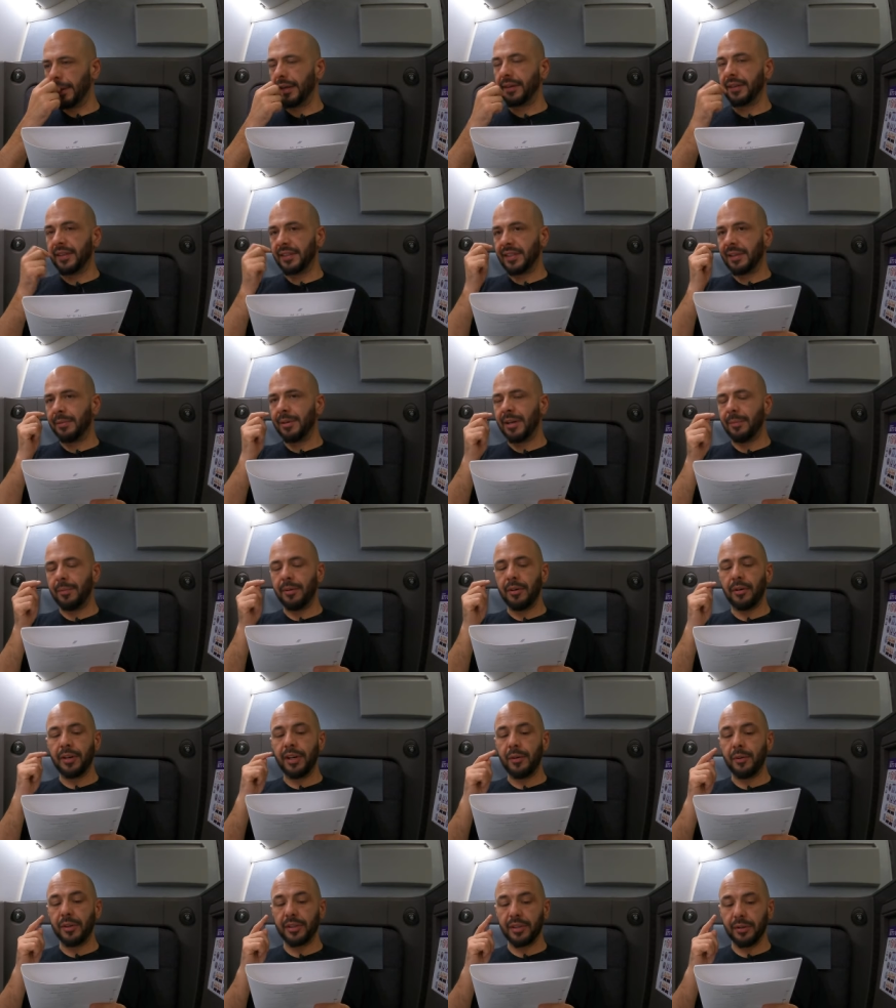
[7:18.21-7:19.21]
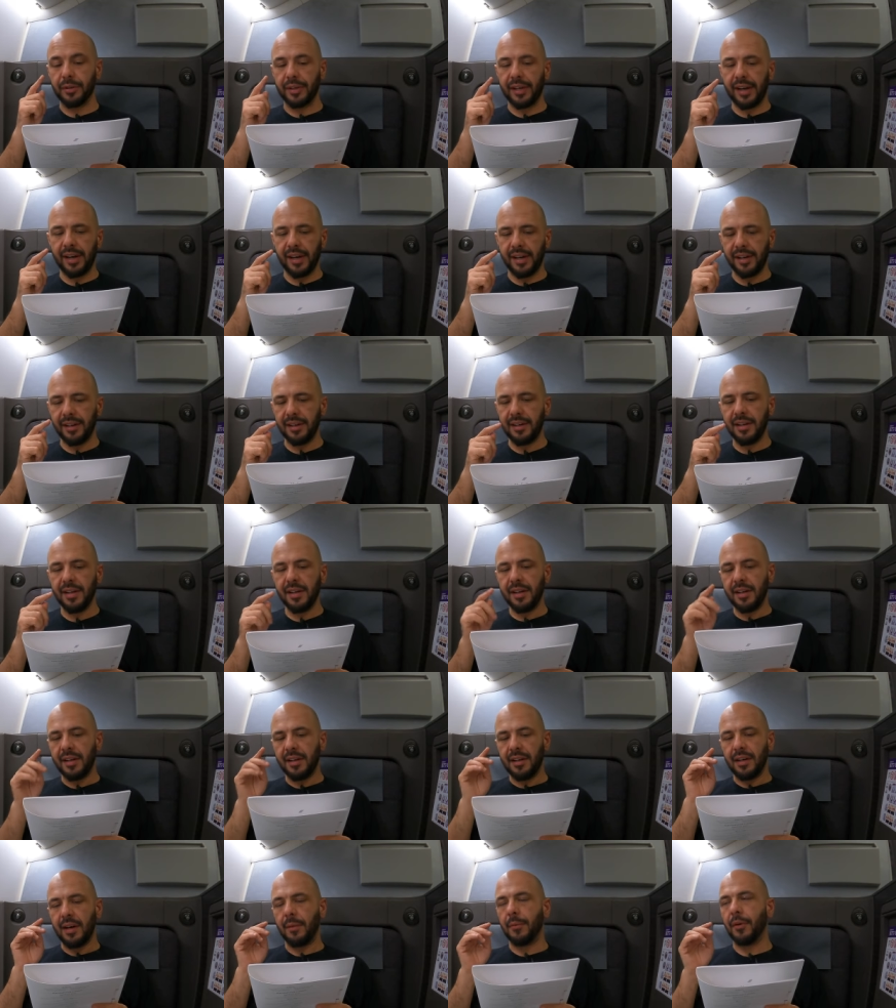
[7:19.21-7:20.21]
The simmered abalone was okay.
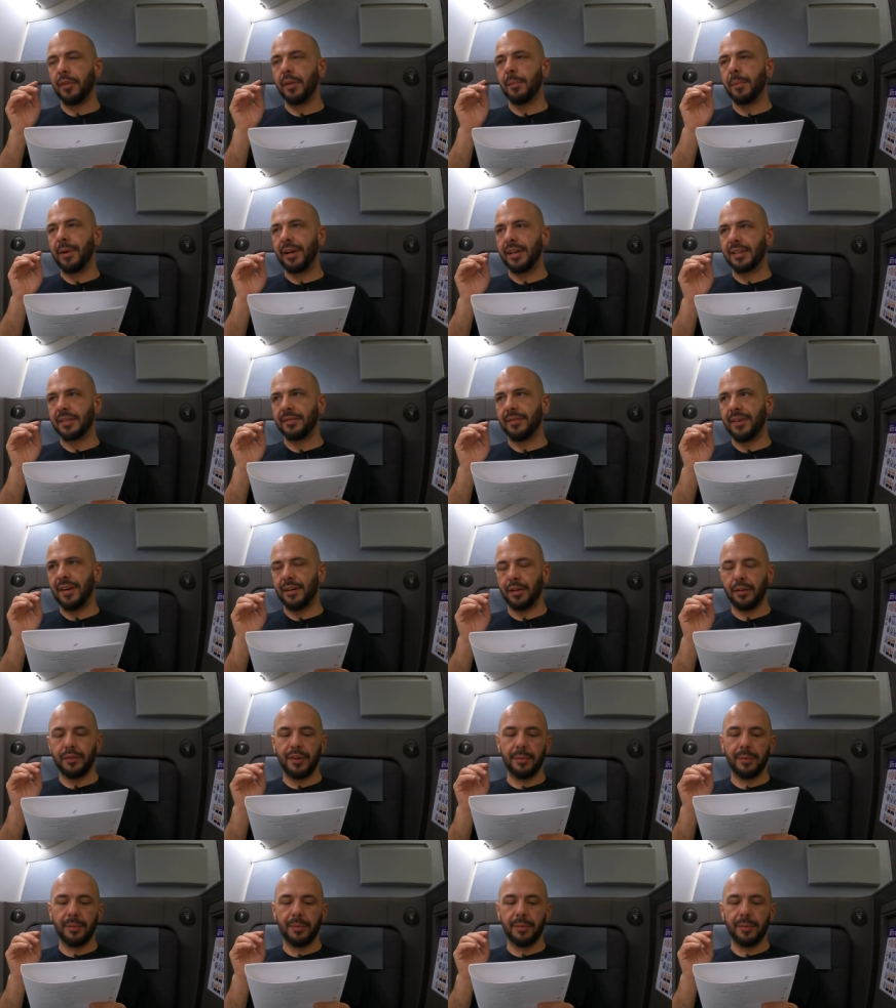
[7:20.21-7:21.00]
I'm not the biggest fan of